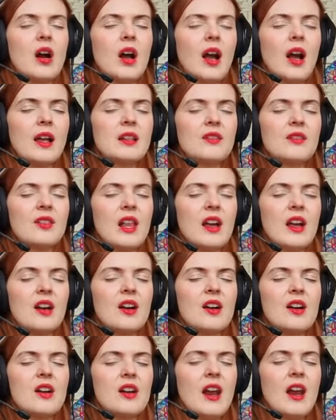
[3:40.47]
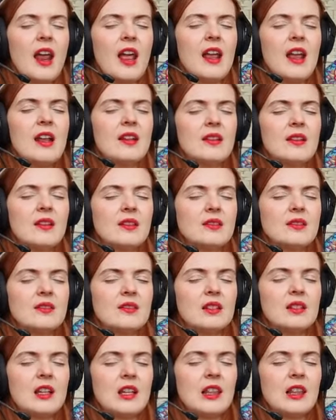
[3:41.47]
kind of like a rain
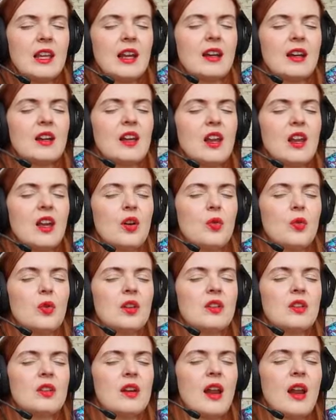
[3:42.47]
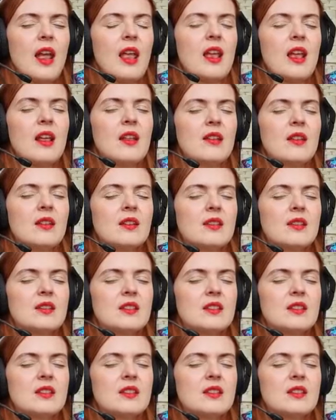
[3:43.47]
like a liquid rain,